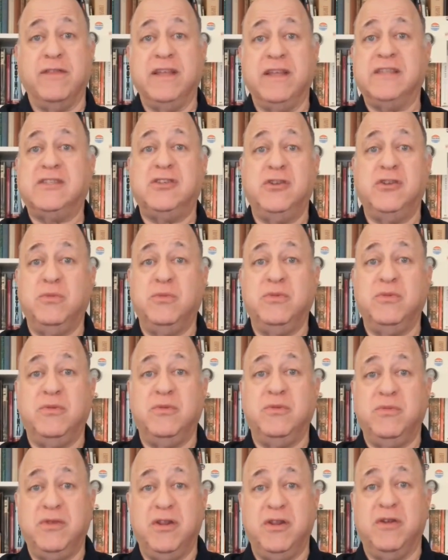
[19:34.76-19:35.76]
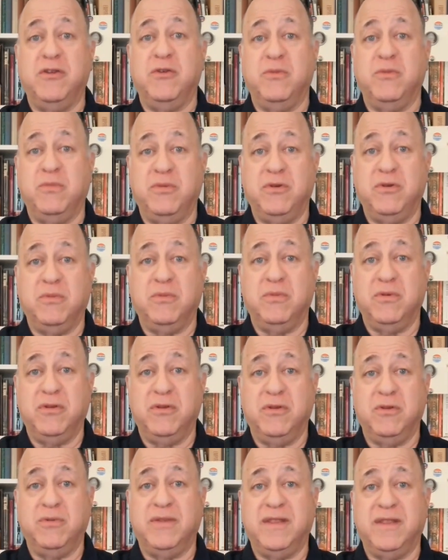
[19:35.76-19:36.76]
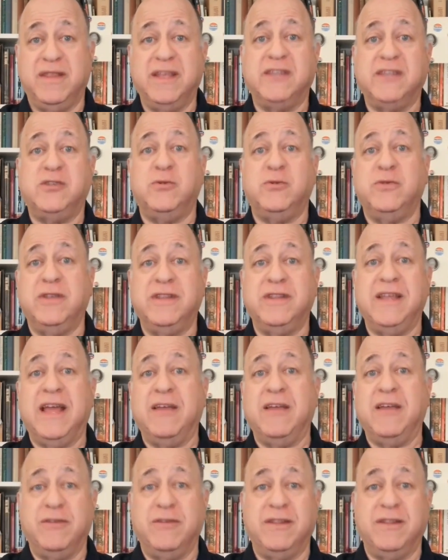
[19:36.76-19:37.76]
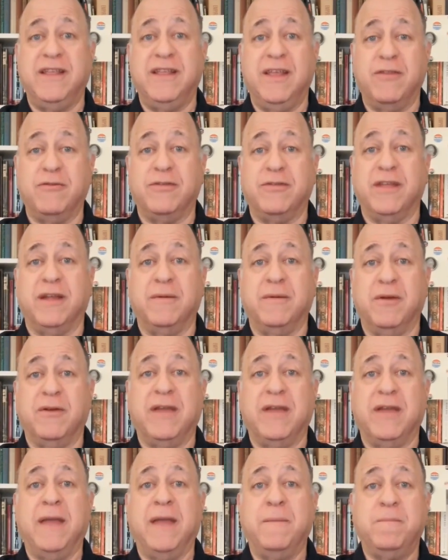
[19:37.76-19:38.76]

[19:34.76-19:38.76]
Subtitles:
this, you did this, you did that, you did the other thing. Okay.